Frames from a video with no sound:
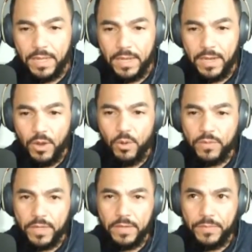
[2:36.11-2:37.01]

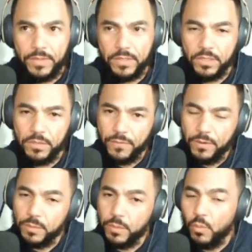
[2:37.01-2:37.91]
Hopefully this is the
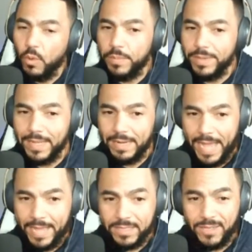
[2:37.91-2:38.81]
first, but won't be the last.